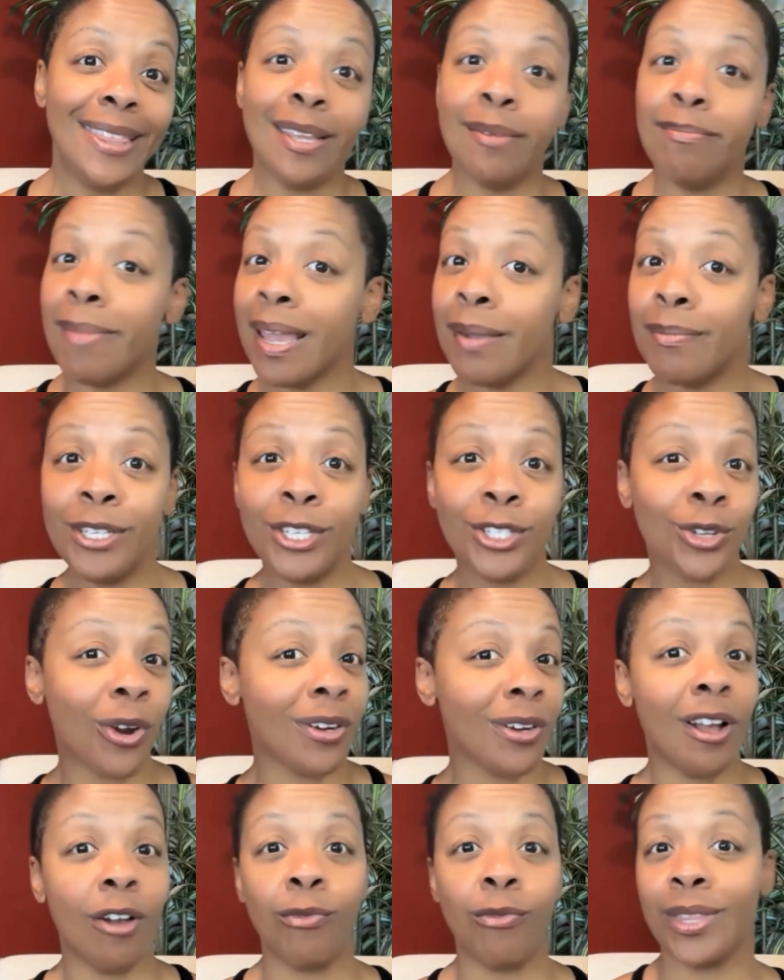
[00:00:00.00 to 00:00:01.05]
then maybe
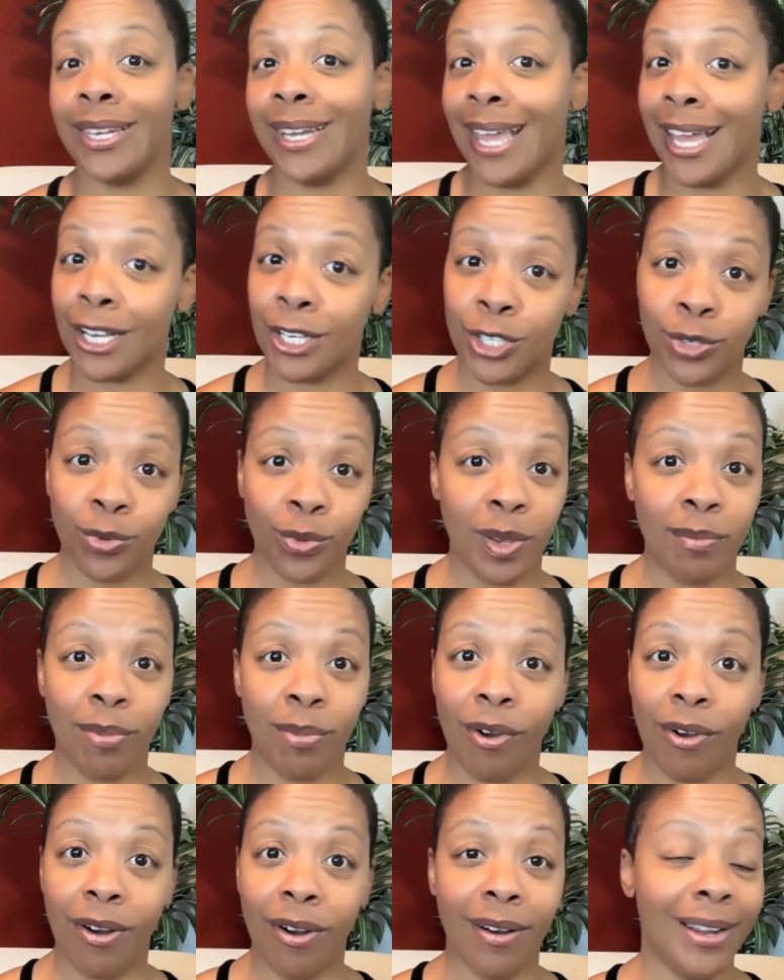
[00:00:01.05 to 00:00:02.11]
starting off with an X3
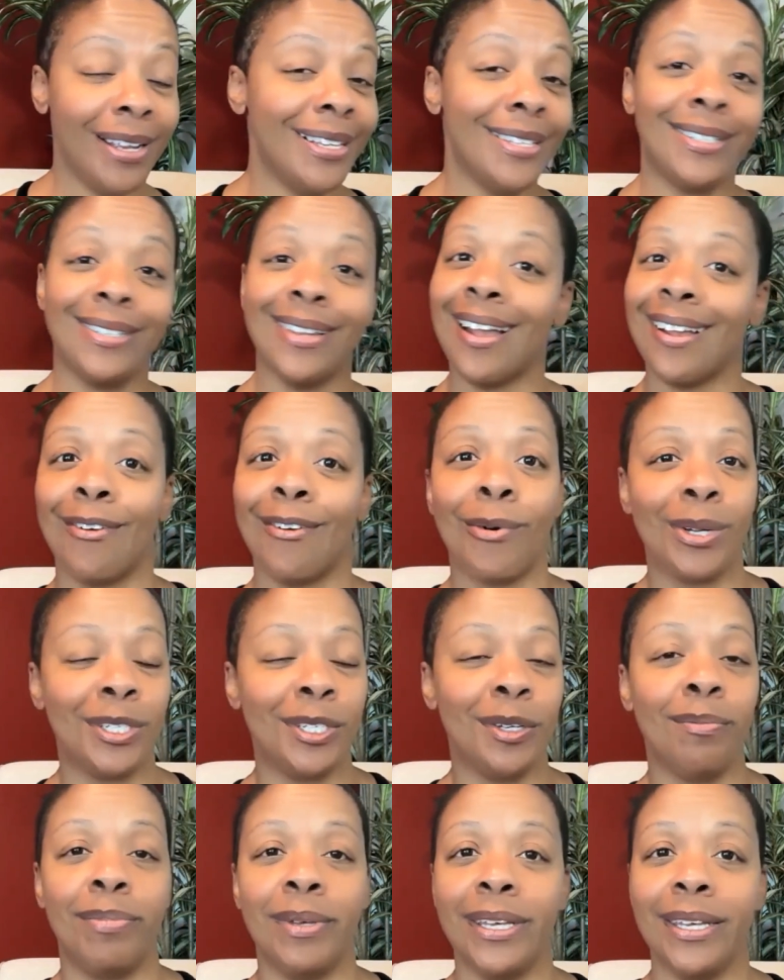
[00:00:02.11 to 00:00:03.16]
bar is not going
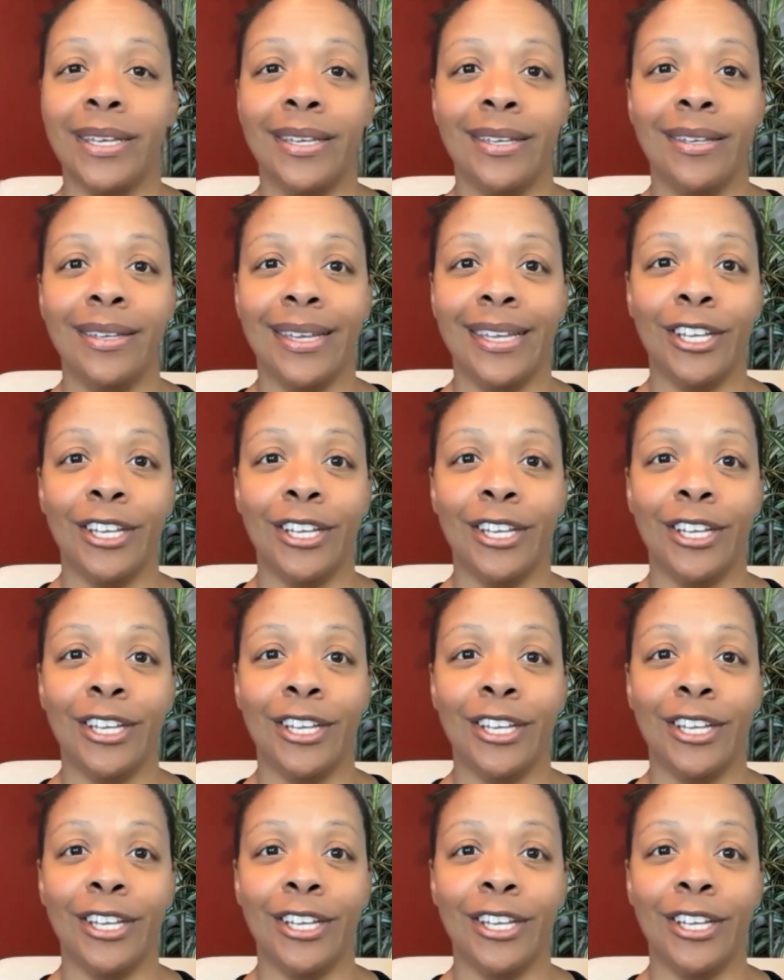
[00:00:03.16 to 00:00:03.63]
to be